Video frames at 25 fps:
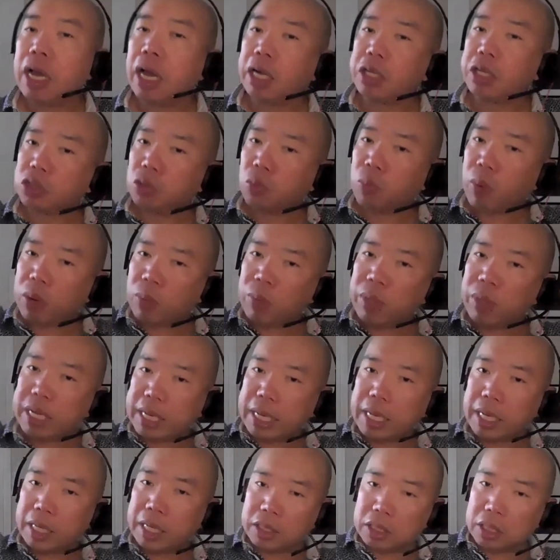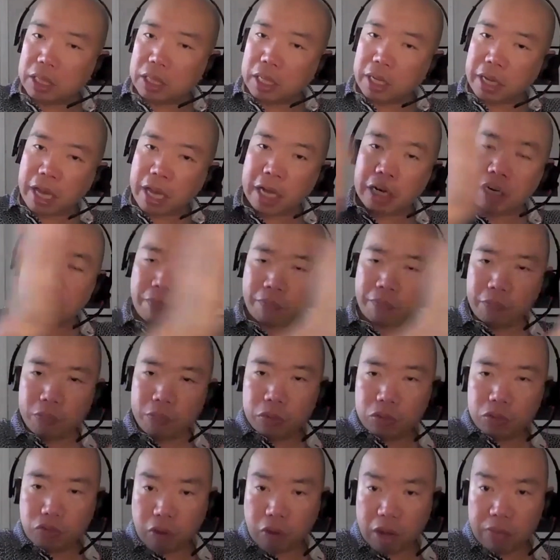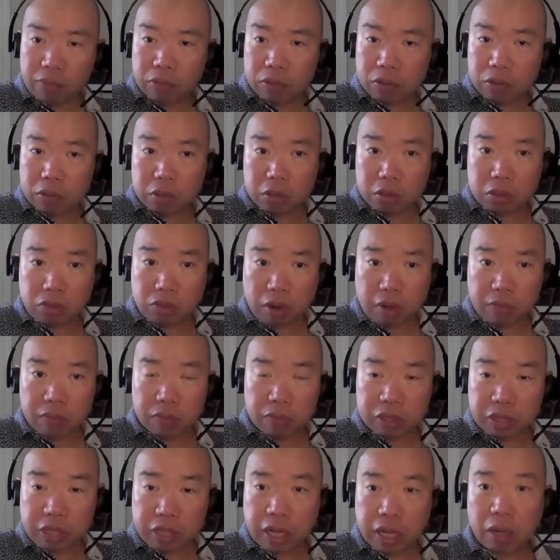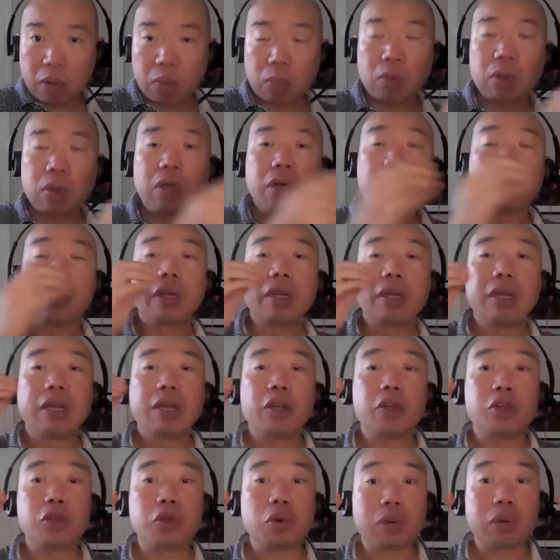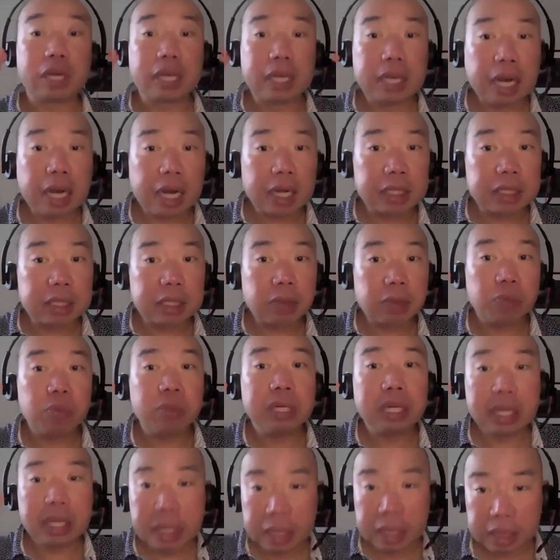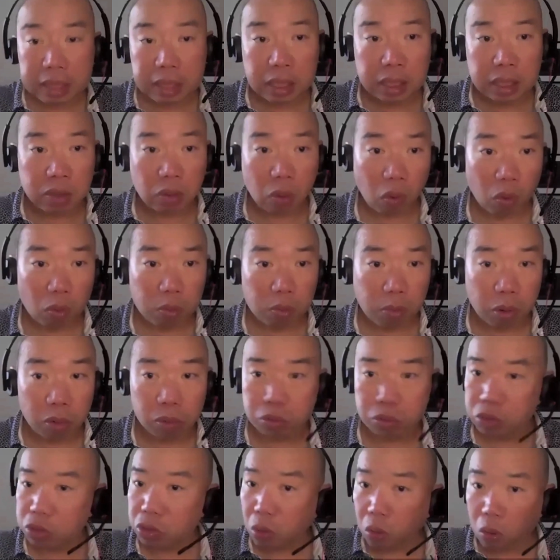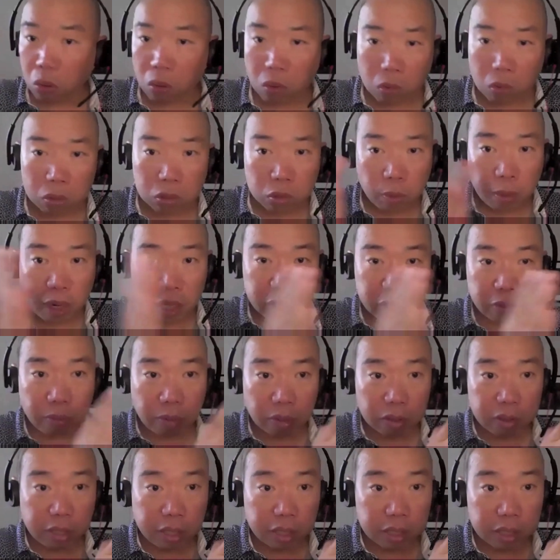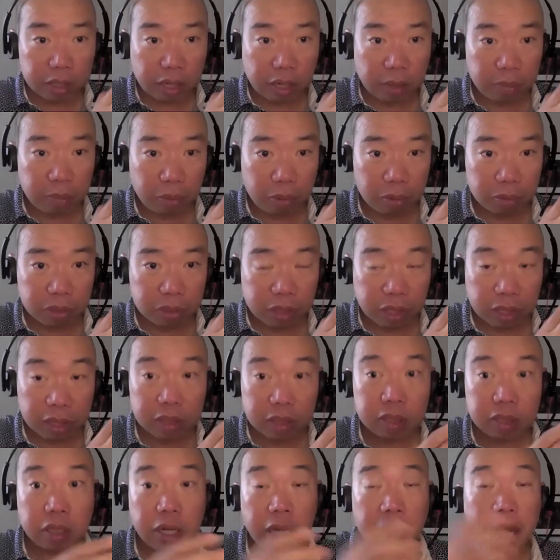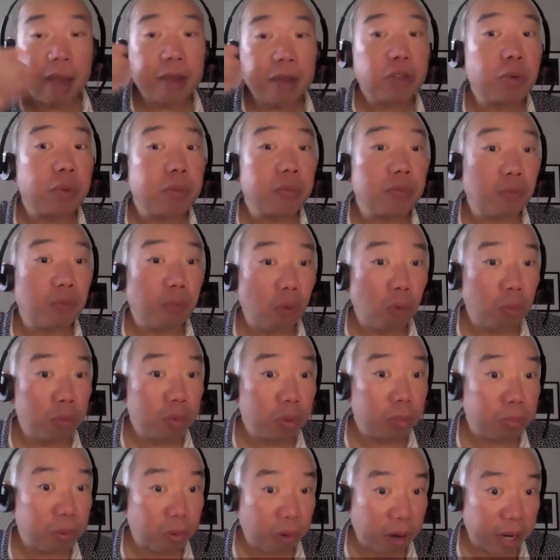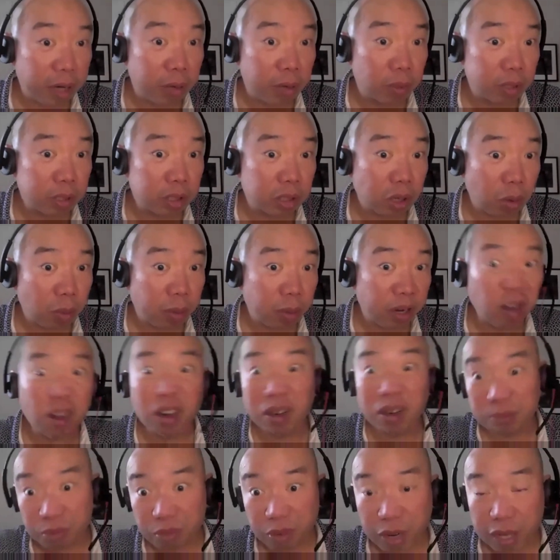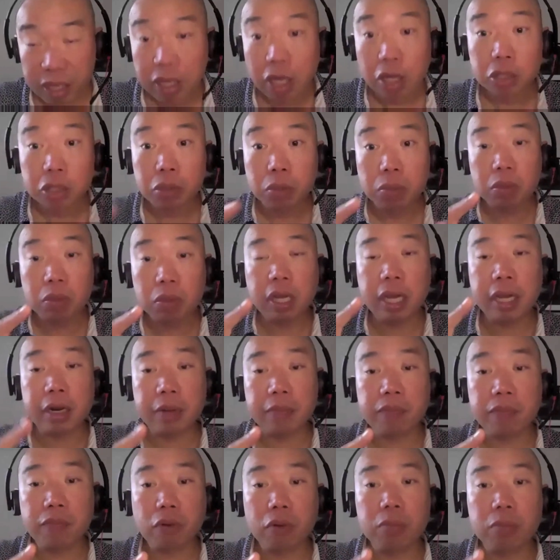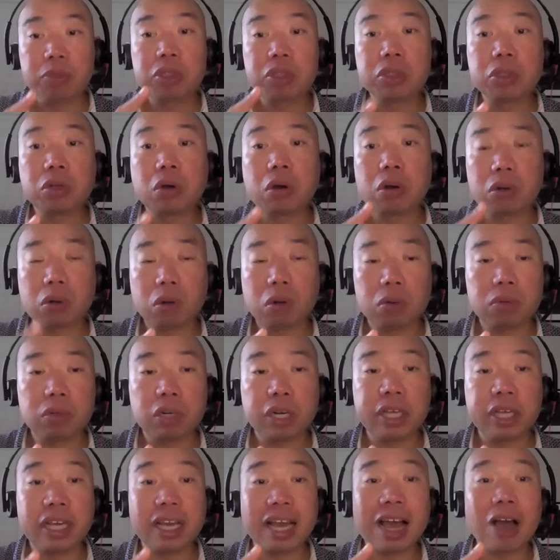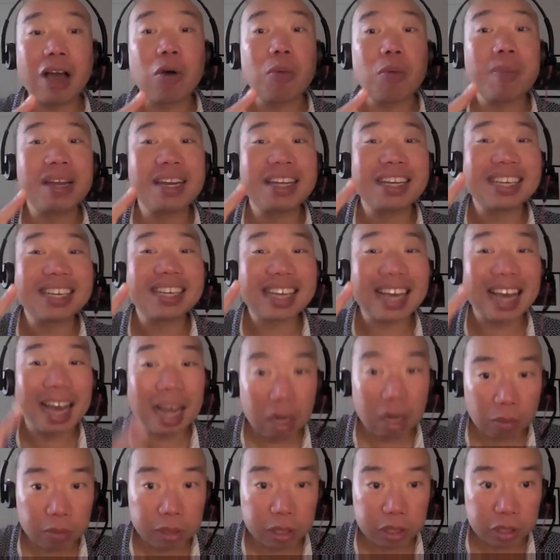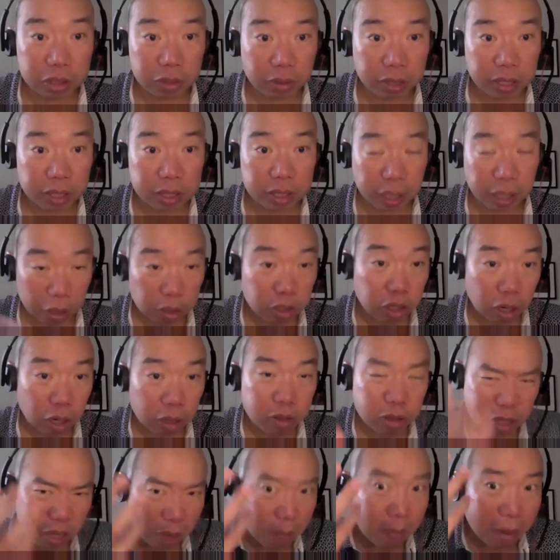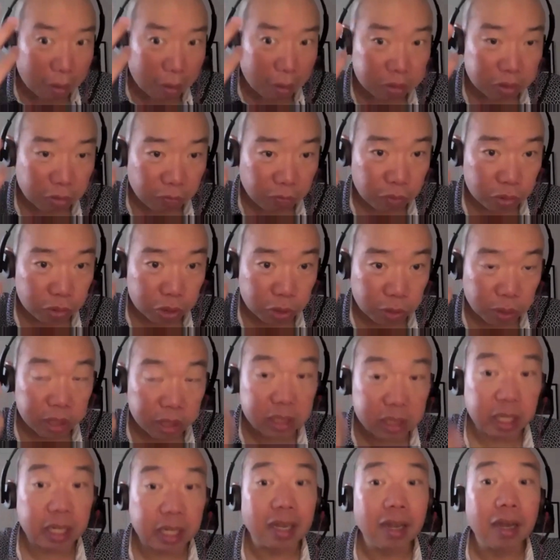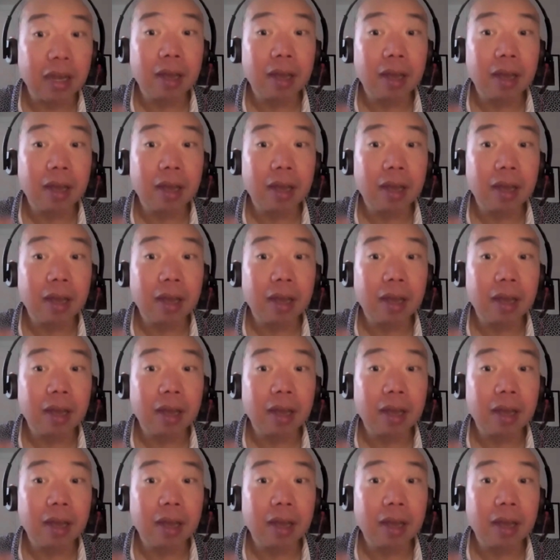And so when we eat and the food travels down, your gut releases hormones all the way throughout the entire process to inform your brain what's going on, right? So it informs not only how many calories you're eating, the amount of food you're eating,